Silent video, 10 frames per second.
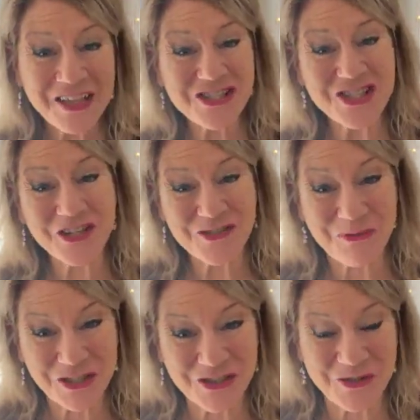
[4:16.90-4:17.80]
And then she
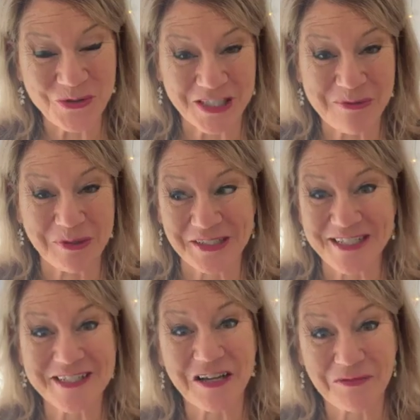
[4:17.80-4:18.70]
also wants you to
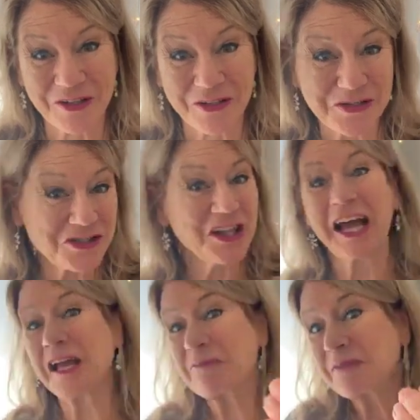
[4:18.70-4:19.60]
experience life with her. She'll
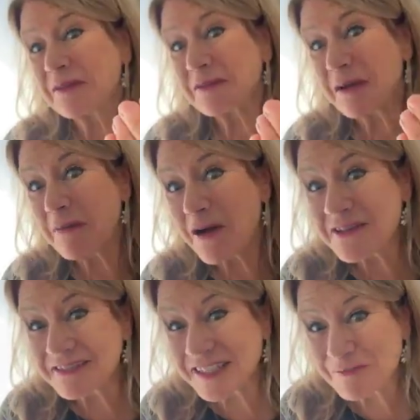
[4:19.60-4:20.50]
like,
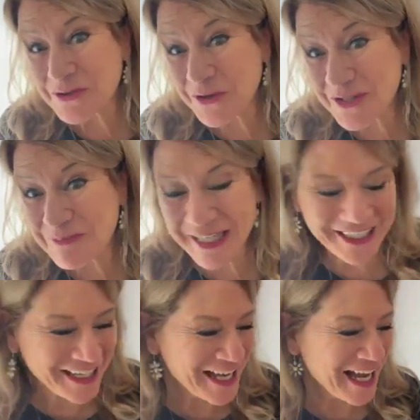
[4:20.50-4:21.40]
come join
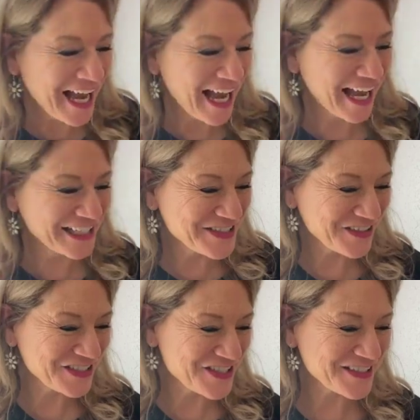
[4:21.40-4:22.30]
me. And
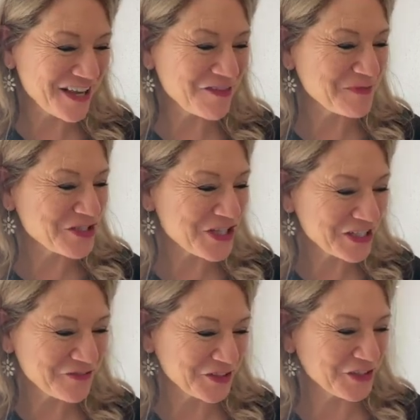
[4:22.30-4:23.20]
so I just love it. But
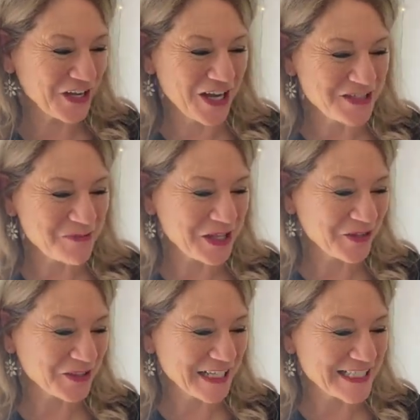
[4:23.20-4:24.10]
Jennifer, some of the
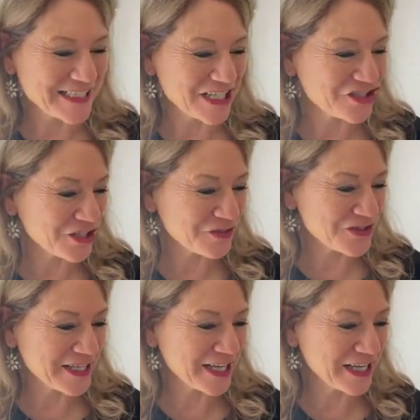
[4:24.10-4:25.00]
other ladies said,
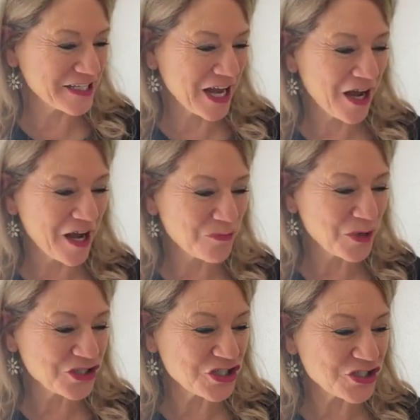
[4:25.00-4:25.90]
Jennifer said,
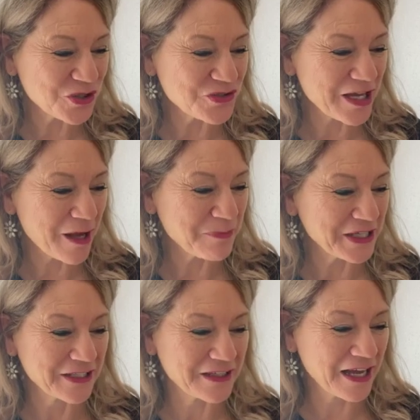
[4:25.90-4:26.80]
when she shows up
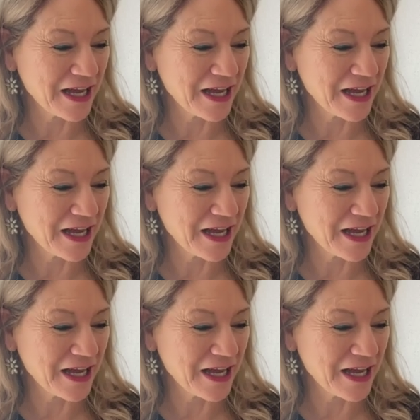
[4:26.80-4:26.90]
